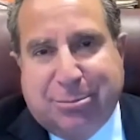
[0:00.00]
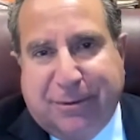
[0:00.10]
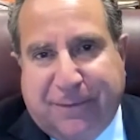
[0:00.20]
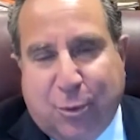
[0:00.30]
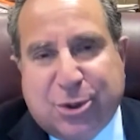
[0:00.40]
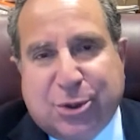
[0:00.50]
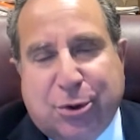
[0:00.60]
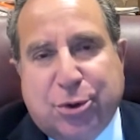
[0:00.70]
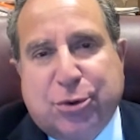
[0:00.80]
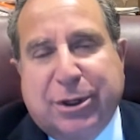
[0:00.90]
before
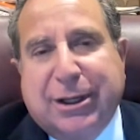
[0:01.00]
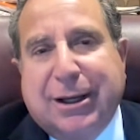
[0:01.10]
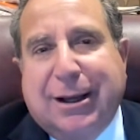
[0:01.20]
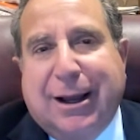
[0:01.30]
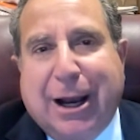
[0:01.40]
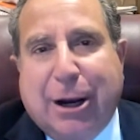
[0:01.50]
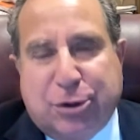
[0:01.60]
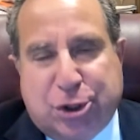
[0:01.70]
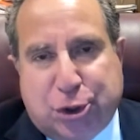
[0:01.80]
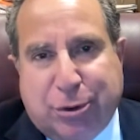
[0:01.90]
surgery how
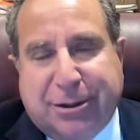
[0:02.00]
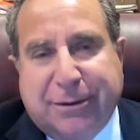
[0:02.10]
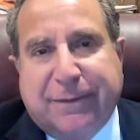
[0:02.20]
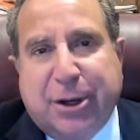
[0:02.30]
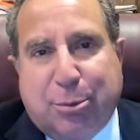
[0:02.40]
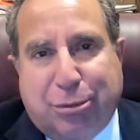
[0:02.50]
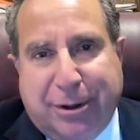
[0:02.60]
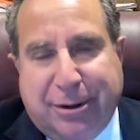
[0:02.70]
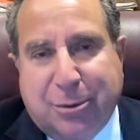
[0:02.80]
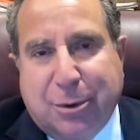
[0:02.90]
restrictive their
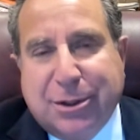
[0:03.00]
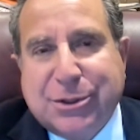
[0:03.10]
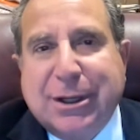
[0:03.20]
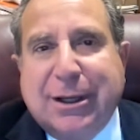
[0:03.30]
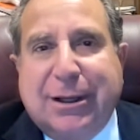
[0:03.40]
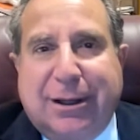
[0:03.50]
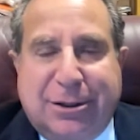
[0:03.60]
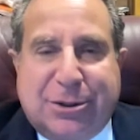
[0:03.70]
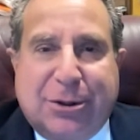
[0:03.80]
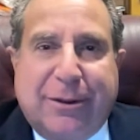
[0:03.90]
breathing was
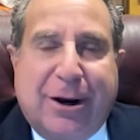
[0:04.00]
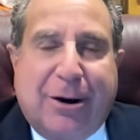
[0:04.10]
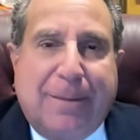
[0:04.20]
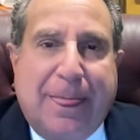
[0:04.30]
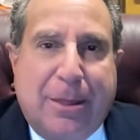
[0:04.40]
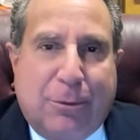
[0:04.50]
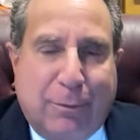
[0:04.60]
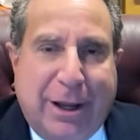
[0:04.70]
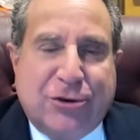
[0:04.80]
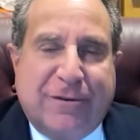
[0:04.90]
until their
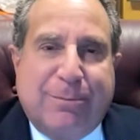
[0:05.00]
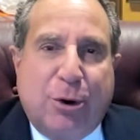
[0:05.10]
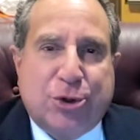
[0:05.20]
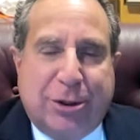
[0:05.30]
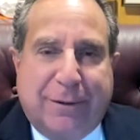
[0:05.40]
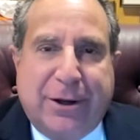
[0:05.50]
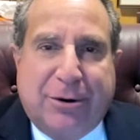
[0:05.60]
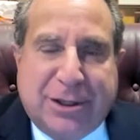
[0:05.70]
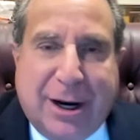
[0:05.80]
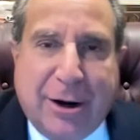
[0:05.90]
range of motion of their
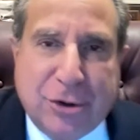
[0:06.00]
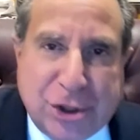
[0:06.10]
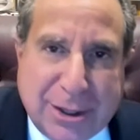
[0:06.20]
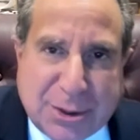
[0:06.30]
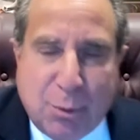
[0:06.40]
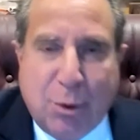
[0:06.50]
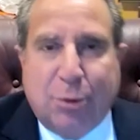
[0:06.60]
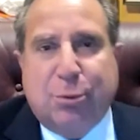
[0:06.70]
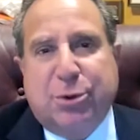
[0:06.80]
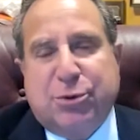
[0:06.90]
entire chest
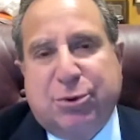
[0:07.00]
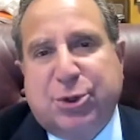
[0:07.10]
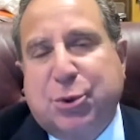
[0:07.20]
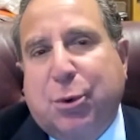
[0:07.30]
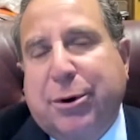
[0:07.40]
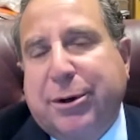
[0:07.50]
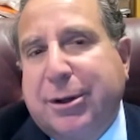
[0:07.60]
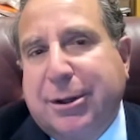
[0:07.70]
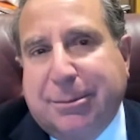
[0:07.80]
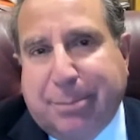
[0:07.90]
wall was restored
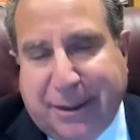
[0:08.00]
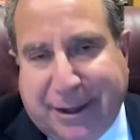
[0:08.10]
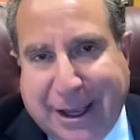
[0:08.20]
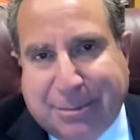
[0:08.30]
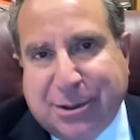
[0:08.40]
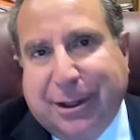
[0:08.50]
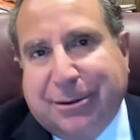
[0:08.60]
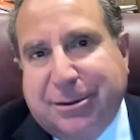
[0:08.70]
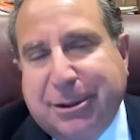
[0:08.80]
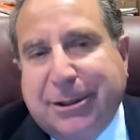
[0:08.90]
by the
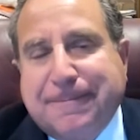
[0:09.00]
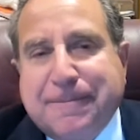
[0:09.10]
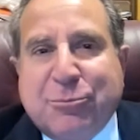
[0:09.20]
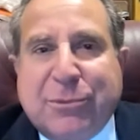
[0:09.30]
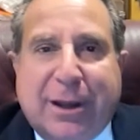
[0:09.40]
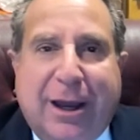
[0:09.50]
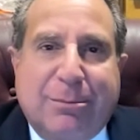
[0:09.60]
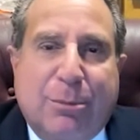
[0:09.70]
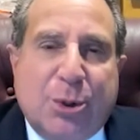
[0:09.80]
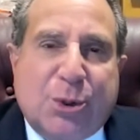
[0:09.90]
capsulectomy.
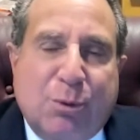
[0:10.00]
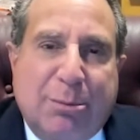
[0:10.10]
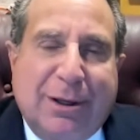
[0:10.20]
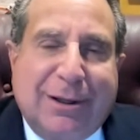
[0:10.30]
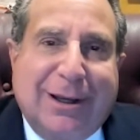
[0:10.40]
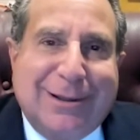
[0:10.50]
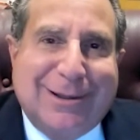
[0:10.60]
And most women can